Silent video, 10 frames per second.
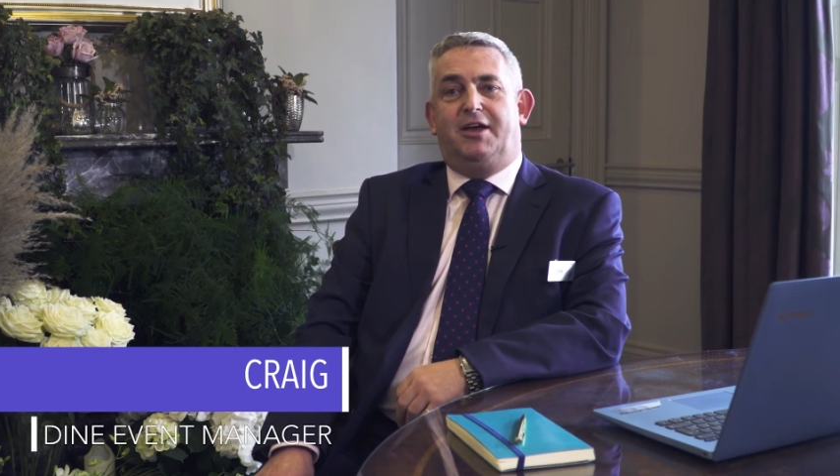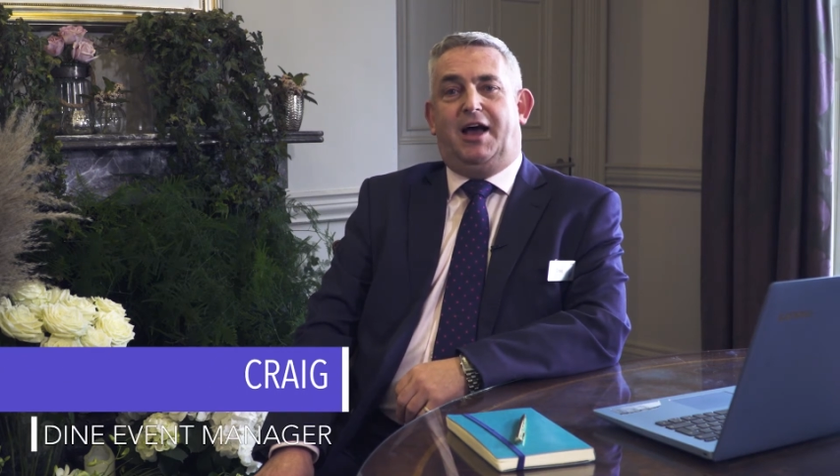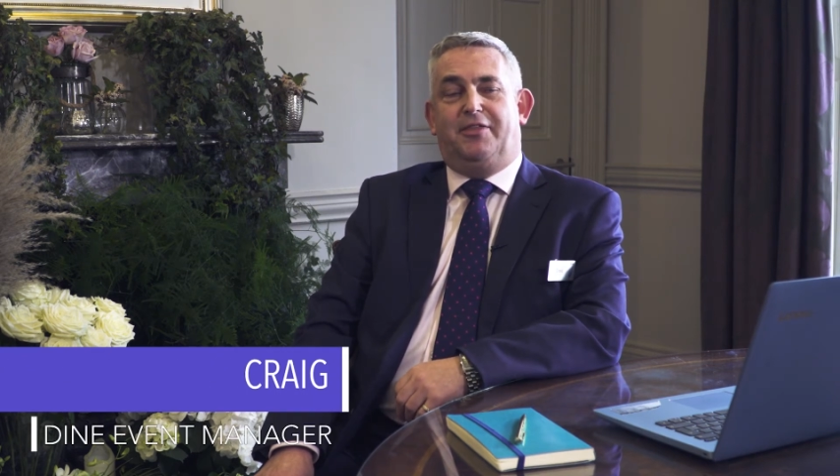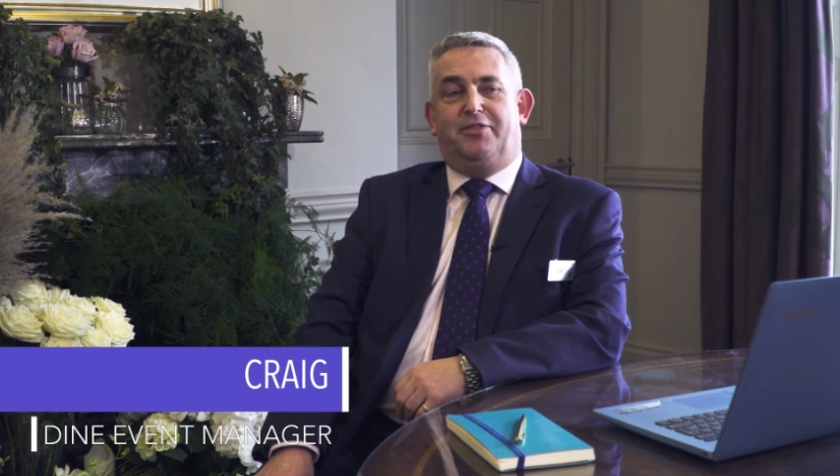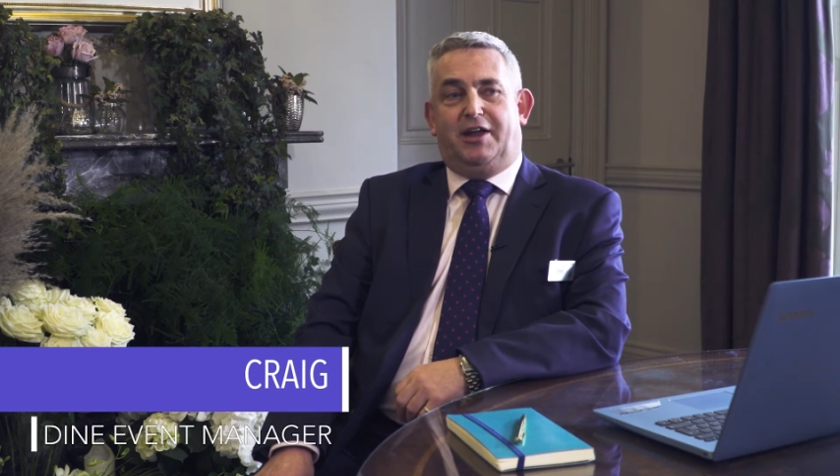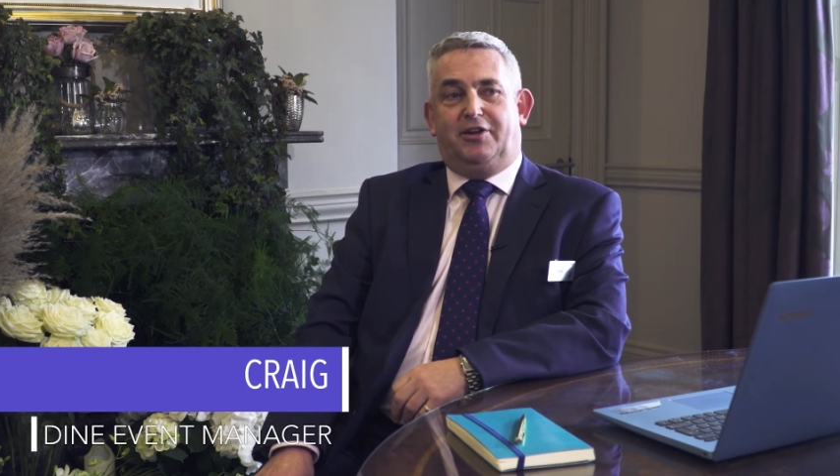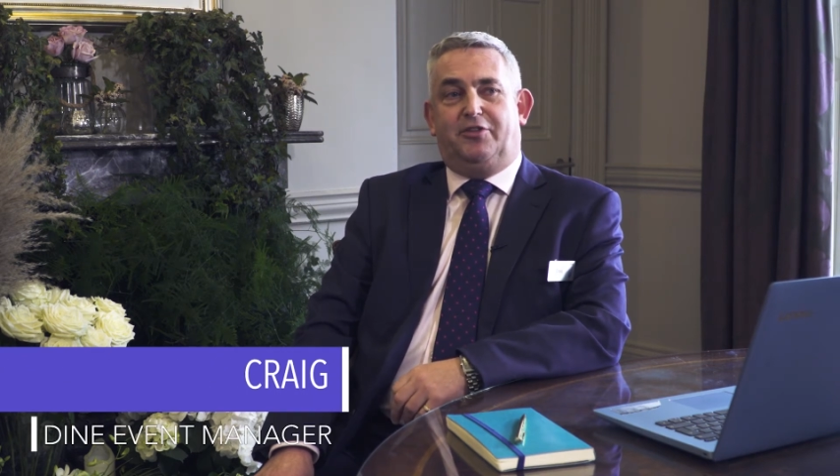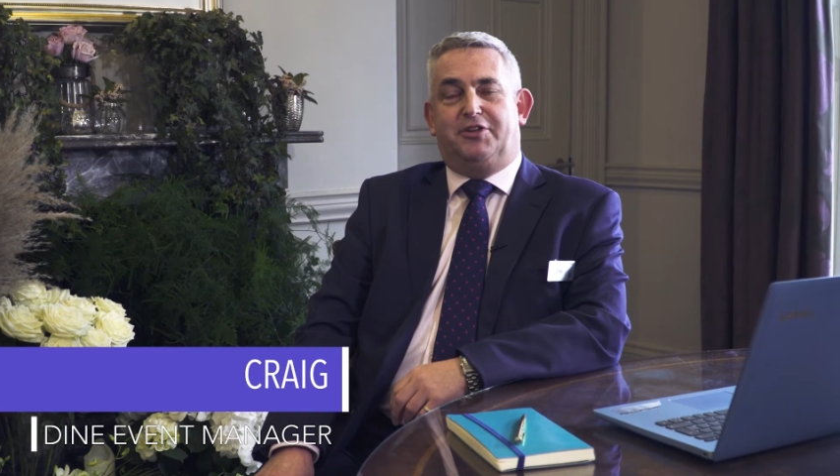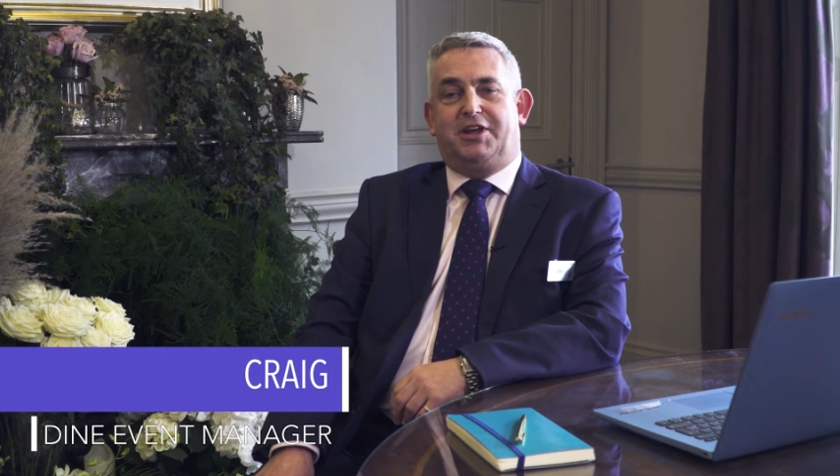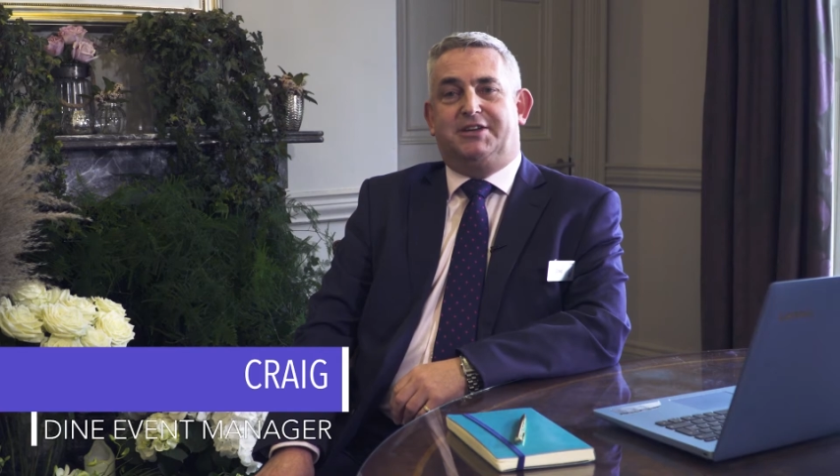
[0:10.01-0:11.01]
and then on
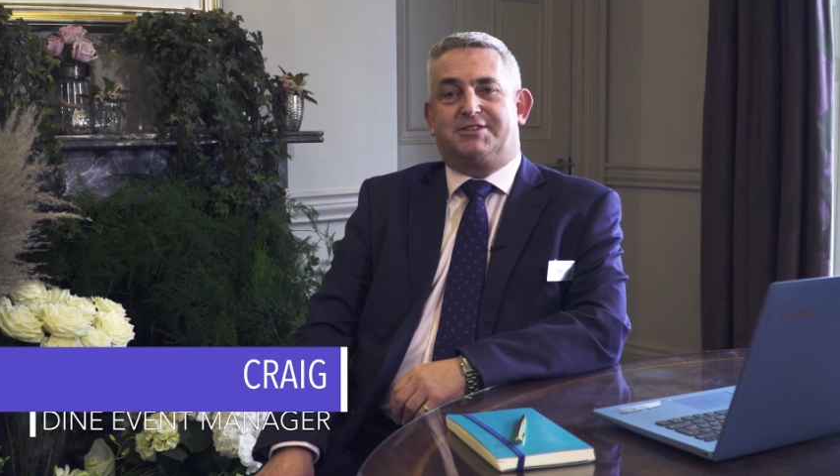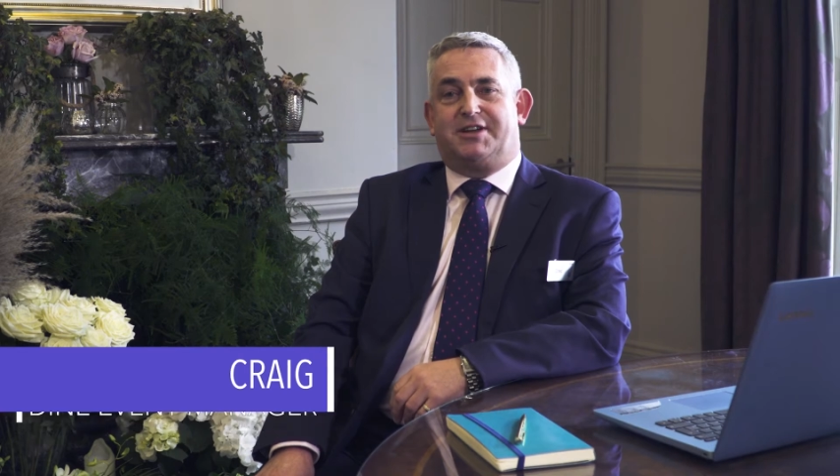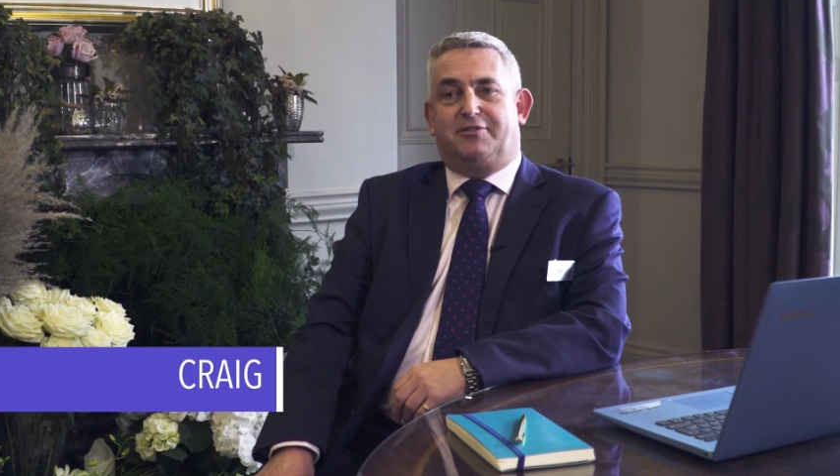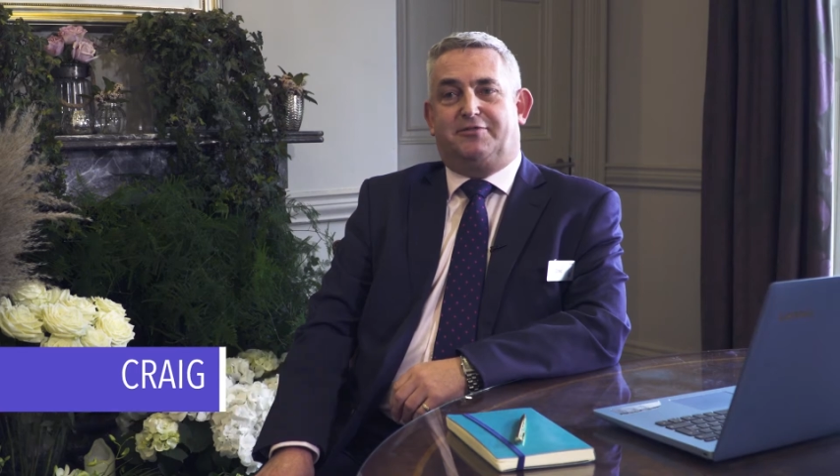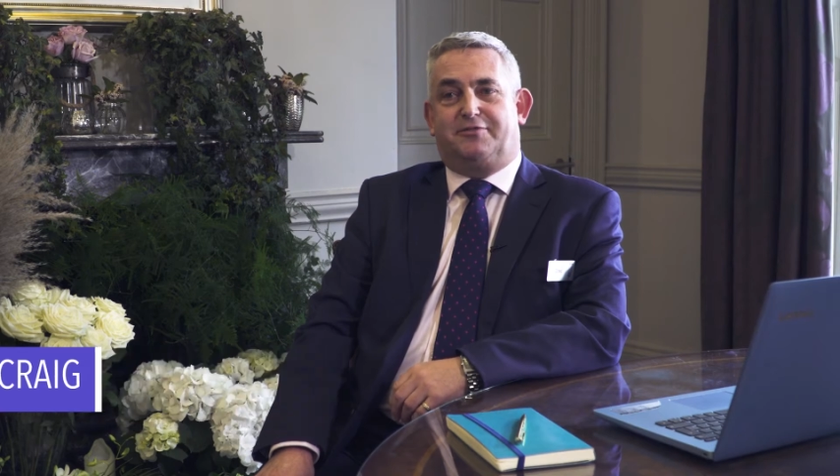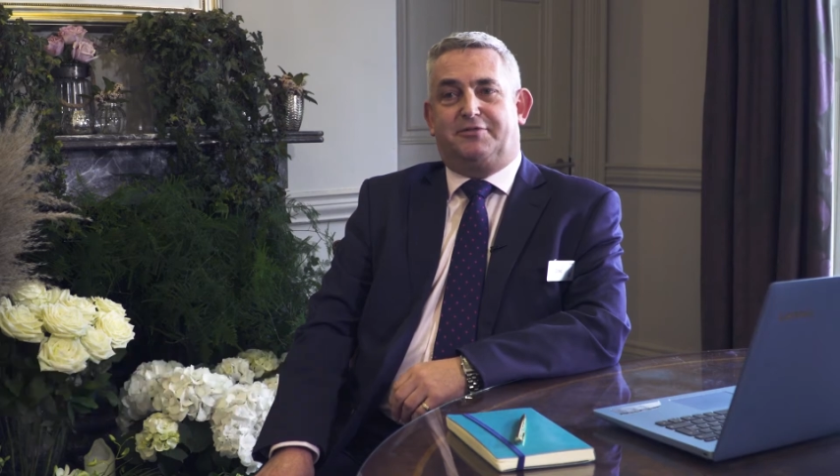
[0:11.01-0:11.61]
the day itself.